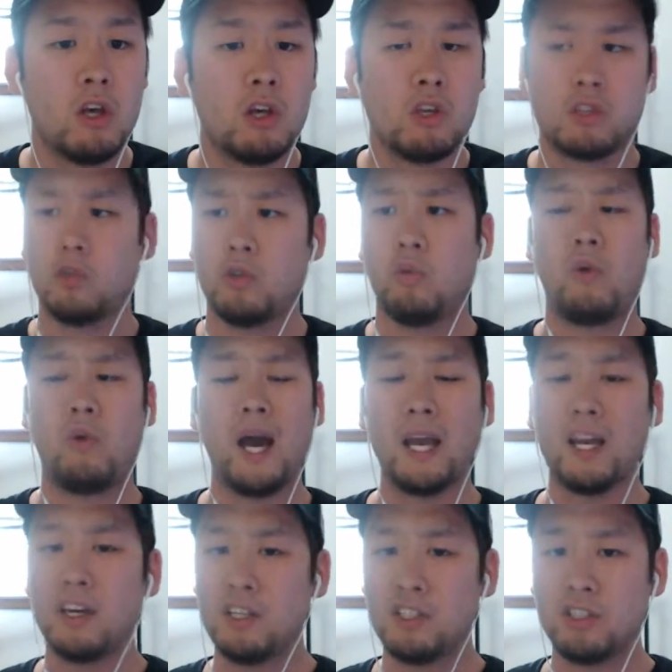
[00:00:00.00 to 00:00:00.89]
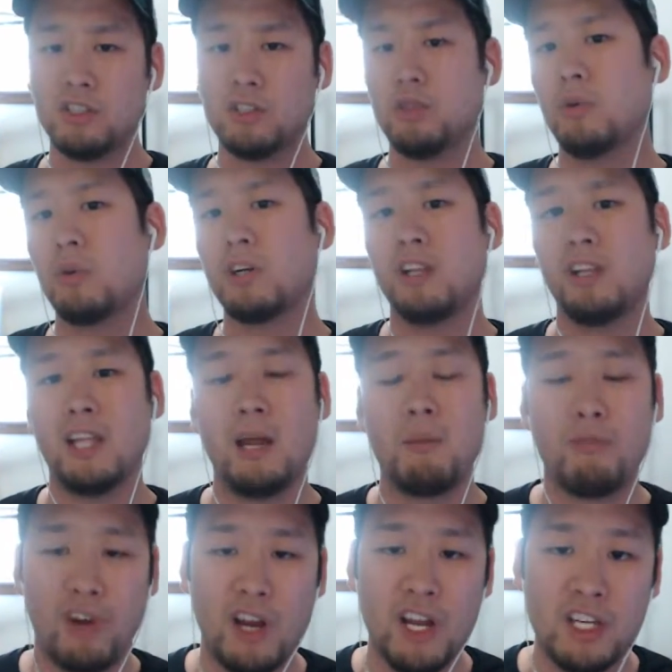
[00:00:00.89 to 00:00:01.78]
So why couldn't you do a
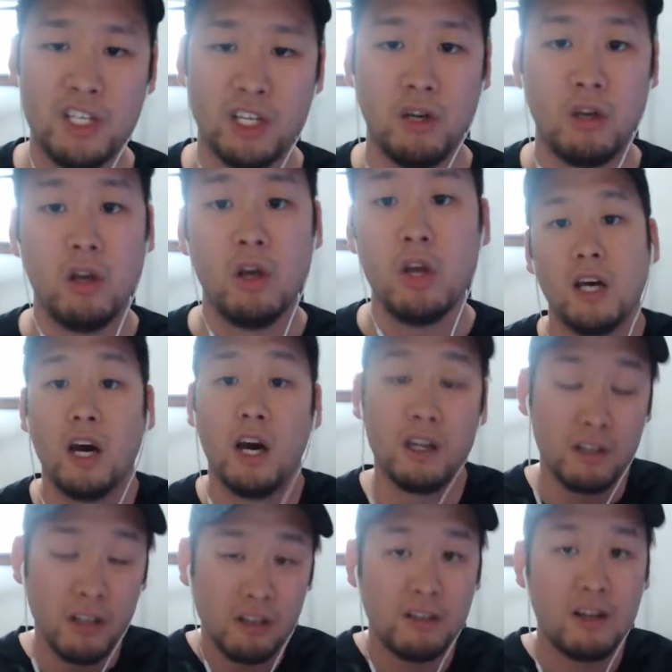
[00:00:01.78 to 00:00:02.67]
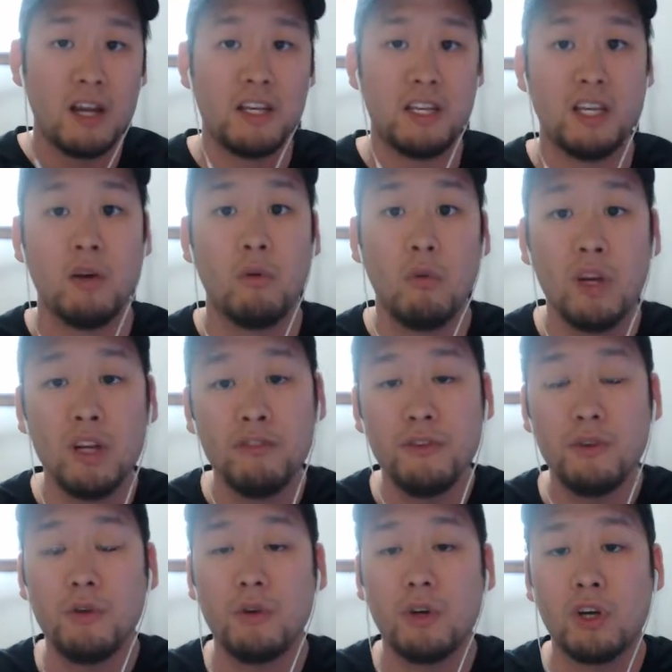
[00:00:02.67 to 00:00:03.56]
collaboration? Another idea, what
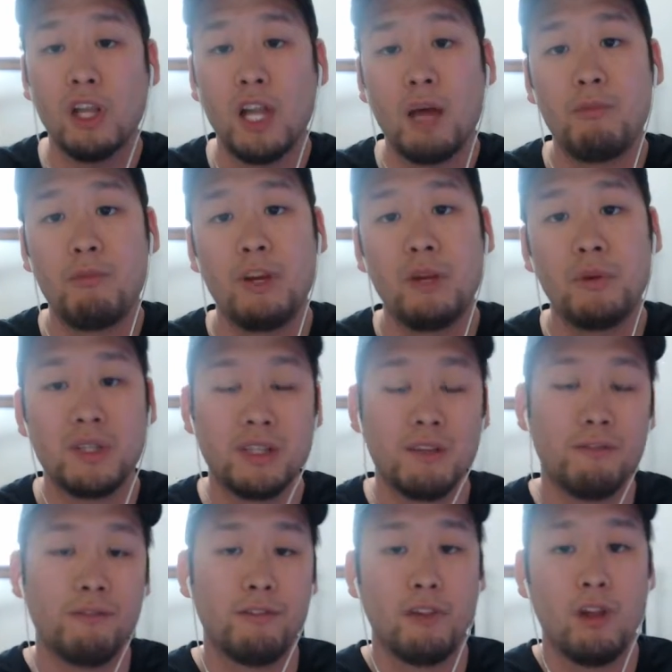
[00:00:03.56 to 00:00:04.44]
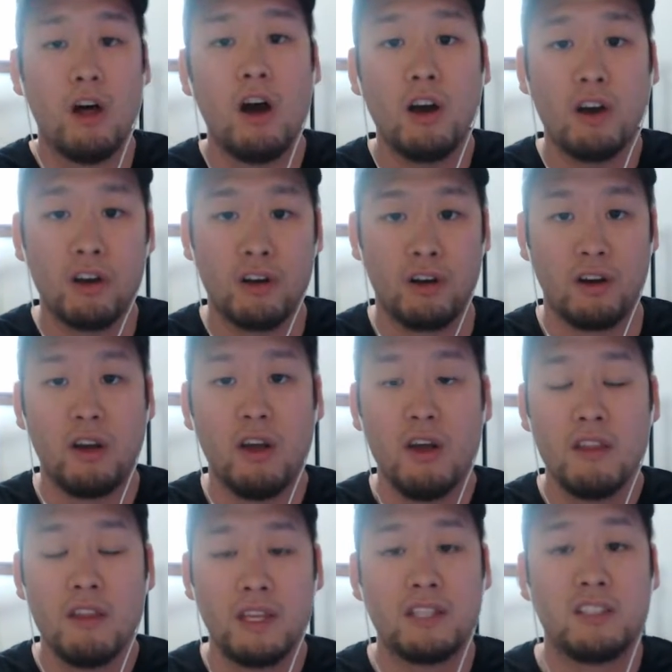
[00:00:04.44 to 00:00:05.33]
if you collaborated with a vlogger
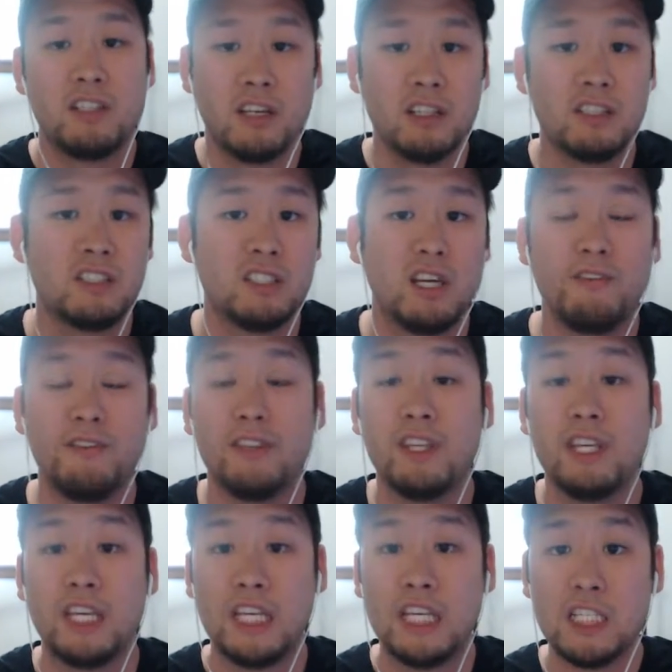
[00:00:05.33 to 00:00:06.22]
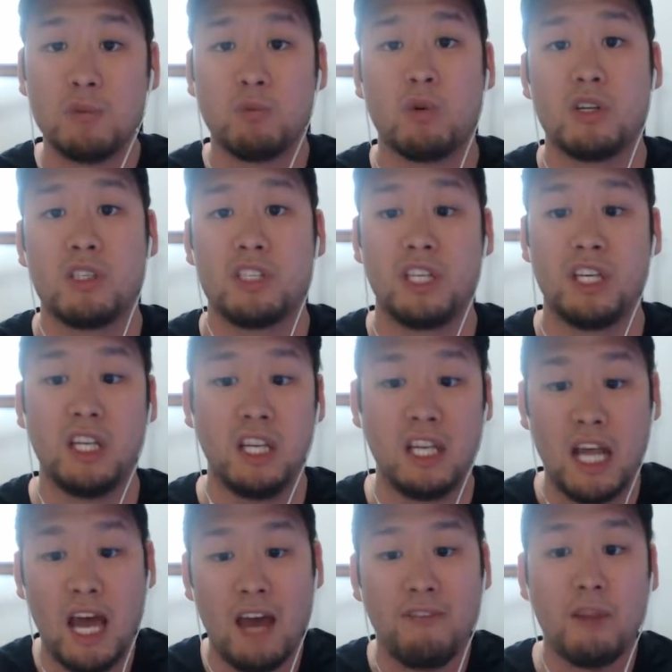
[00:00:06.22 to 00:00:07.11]
that does stuff in the esports scene
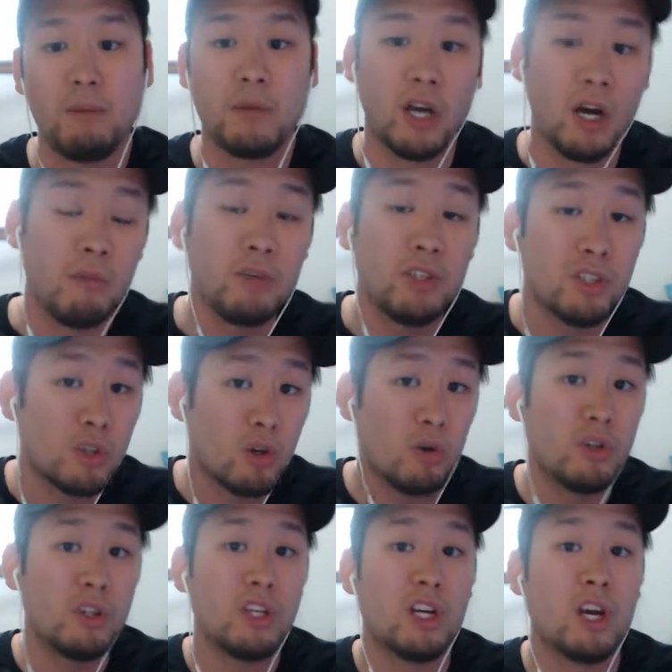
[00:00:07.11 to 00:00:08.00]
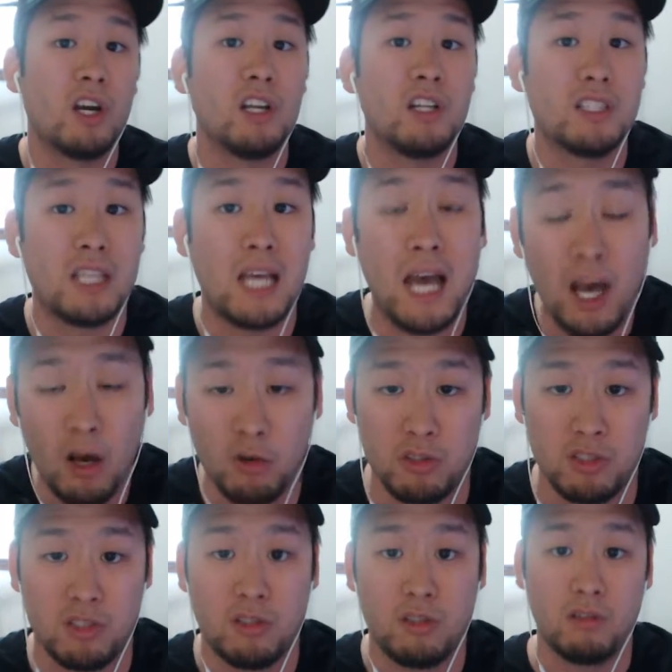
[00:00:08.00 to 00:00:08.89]
and have them come to the Golden Guardians
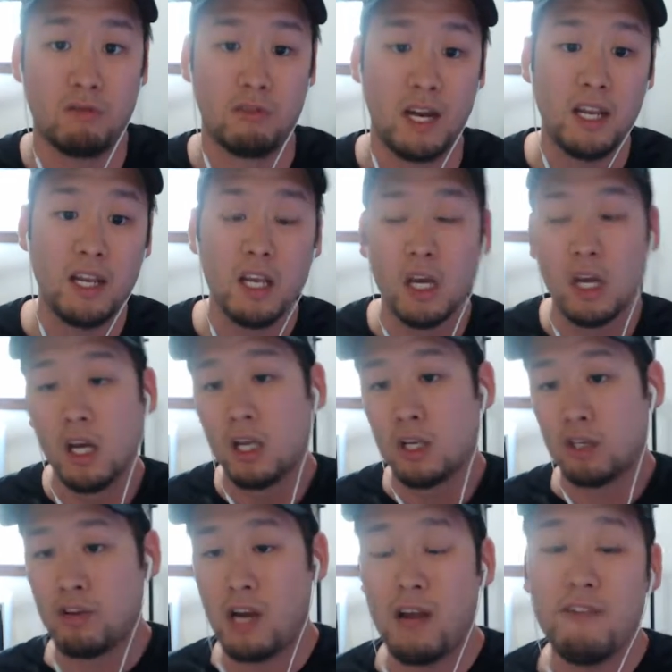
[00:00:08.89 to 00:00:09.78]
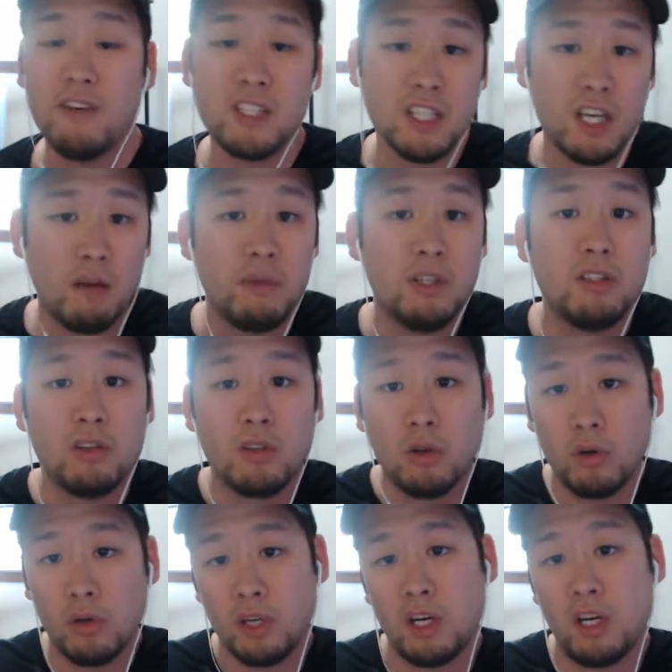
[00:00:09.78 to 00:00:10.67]
house, right? Travis coming to the
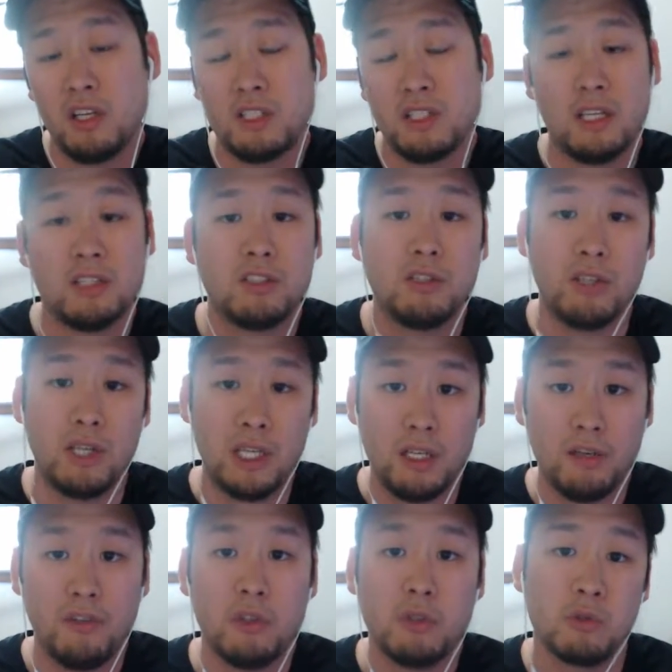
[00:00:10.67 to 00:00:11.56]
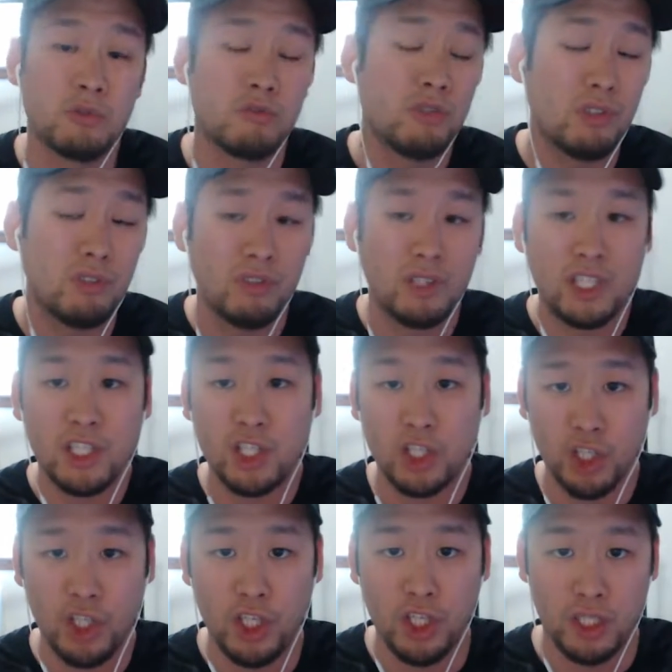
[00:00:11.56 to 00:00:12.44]
Golden Guardians house to do interviews was really, really
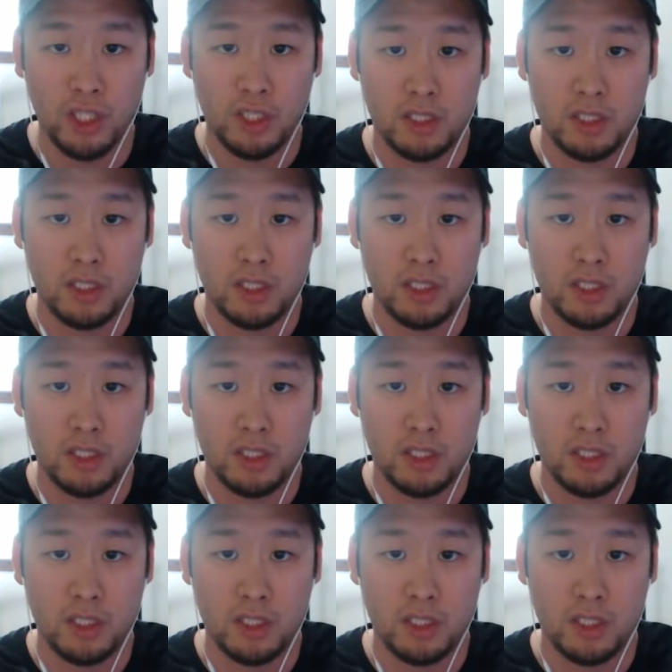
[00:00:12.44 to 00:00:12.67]
good.